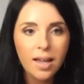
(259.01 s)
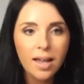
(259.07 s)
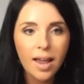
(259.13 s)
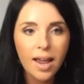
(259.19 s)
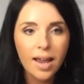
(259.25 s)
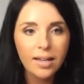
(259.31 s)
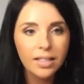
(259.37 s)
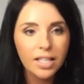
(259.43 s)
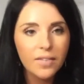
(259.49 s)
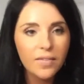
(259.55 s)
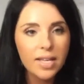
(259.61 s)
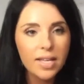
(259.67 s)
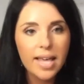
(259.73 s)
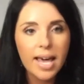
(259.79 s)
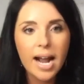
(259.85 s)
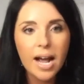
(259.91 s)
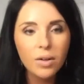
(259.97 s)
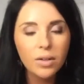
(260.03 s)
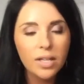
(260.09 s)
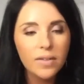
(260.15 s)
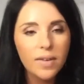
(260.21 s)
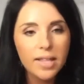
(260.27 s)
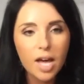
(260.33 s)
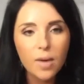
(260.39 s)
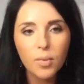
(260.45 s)
and living
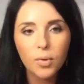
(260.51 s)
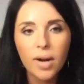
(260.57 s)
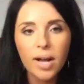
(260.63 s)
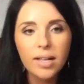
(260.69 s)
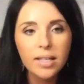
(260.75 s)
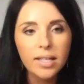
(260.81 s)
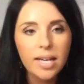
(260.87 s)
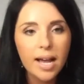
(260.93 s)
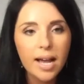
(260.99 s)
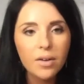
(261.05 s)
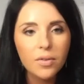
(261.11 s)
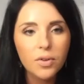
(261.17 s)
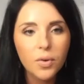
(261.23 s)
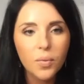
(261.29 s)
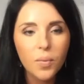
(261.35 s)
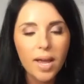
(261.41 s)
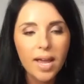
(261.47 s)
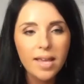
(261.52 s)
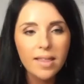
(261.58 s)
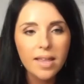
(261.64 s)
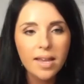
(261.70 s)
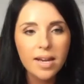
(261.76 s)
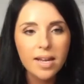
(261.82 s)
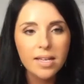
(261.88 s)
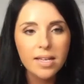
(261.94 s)
that morality out in a way that
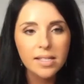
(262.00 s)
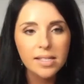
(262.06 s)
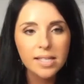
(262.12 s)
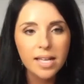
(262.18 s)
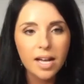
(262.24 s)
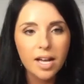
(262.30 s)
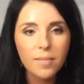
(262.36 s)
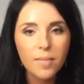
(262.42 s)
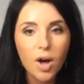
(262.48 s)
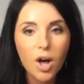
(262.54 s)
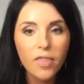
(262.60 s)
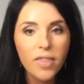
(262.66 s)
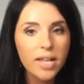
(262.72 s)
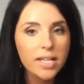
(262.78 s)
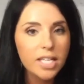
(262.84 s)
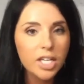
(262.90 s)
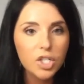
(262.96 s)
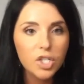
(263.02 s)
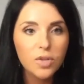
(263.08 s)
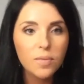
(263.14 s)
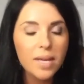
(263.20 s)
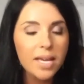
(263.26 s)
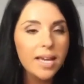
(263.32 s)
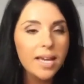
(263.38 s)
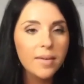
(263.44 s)
is authentic to
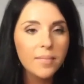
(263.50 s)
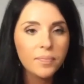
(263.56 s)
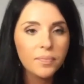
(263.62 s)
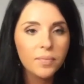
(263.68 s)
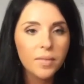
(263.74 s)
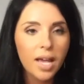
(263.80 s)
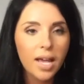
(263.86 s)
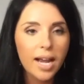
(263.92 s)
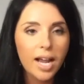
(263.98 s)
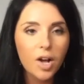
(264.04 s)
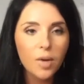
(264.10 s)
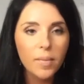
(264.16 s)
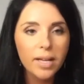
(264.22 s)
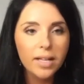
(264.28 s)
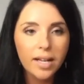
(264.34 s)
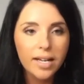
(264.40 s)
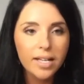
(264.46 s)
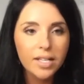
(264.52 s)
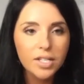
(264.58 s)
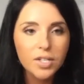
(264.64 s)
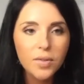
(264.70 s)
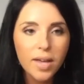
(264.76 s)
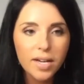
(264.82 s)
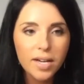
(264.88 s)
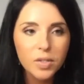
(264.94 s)
me. And I help my clients do
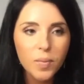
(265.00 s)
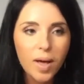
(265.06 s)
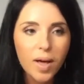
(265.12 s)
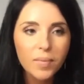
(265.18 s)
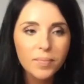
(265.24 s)
that as well.